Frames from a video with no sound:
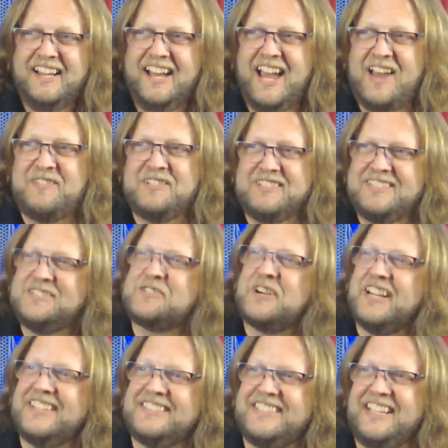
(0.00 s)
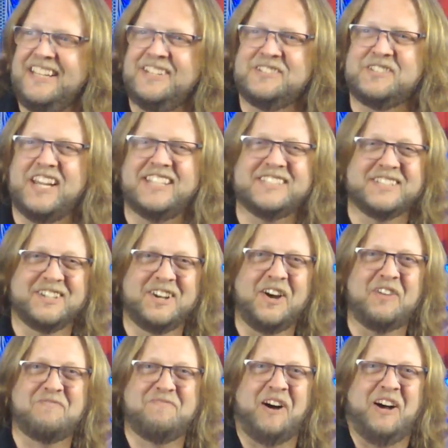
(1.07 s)
man. Drinking tea and chasing
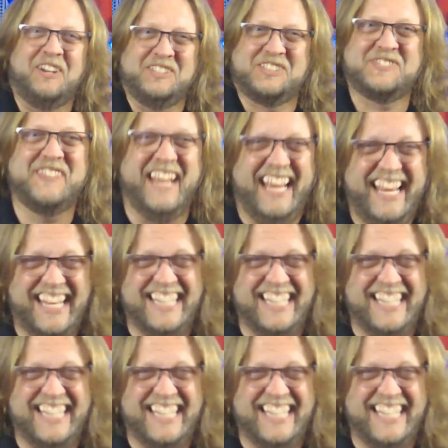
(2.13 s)
golf balls, man.